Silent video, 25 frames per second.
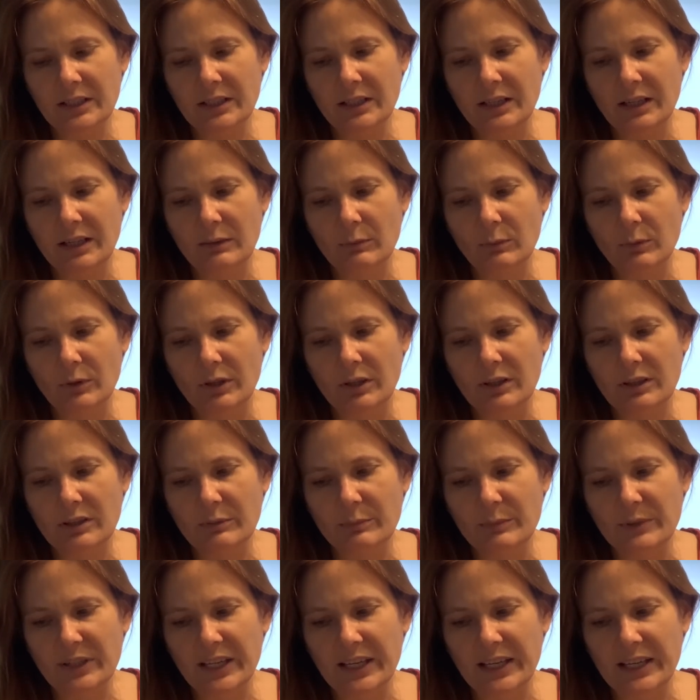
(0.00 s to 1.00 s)
I walk
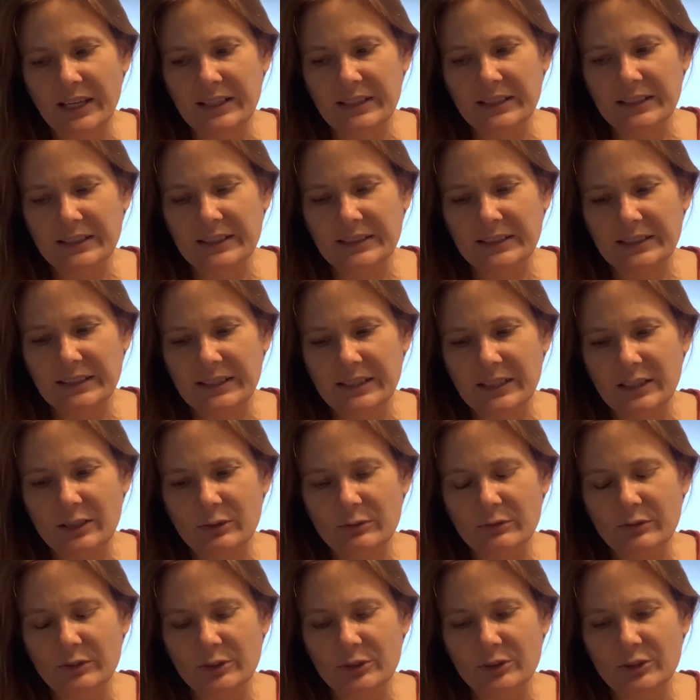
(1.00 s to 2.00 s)
mechanically
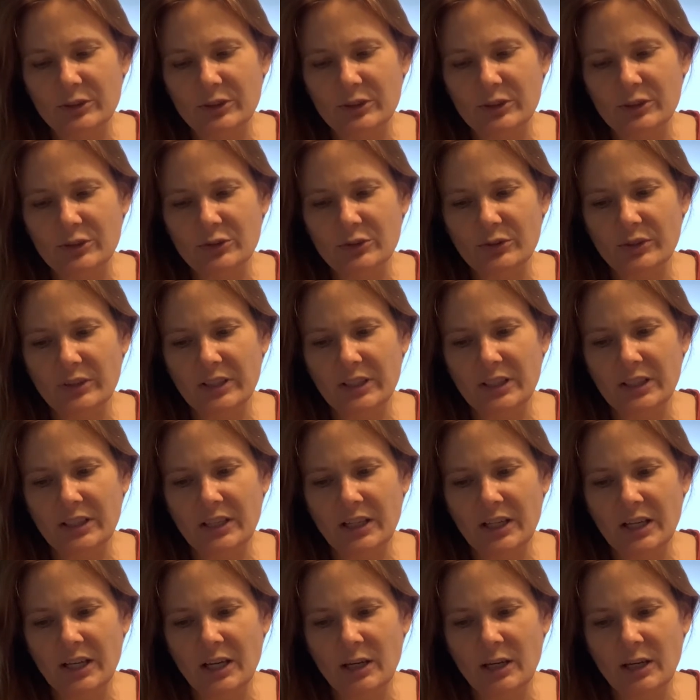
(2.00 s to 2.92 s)
over to the tree,